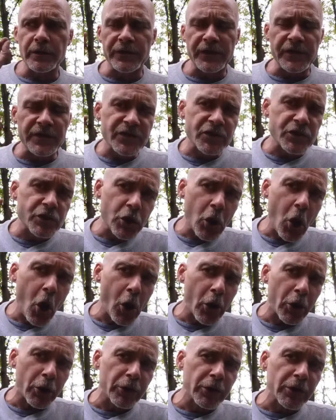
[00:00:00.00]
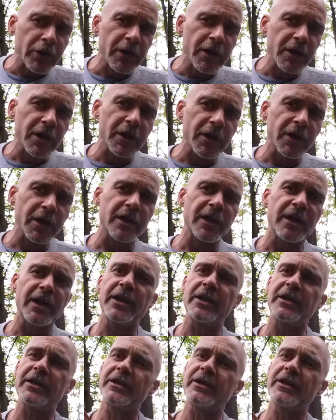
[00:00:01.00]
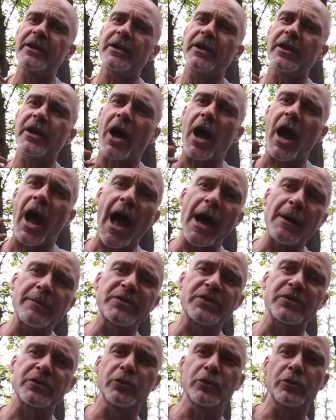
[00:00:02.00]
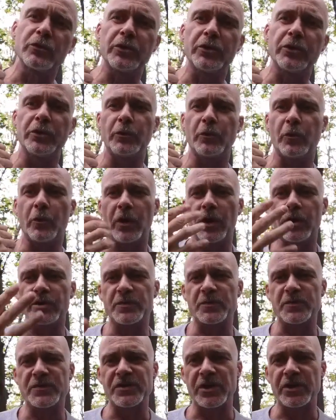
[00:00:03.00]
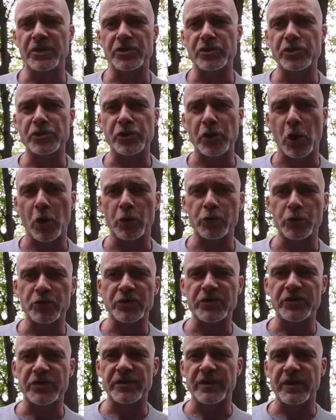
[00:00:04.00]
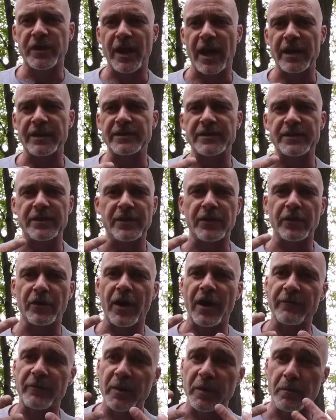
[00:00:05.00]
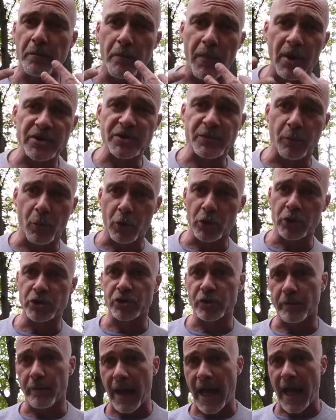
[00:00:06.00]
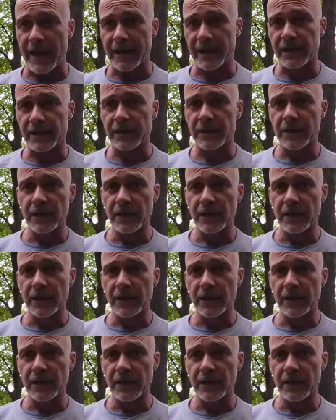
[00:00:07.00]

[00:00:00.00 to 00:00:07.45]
this chart, it absolutely 100% shows that there have been much more dramatic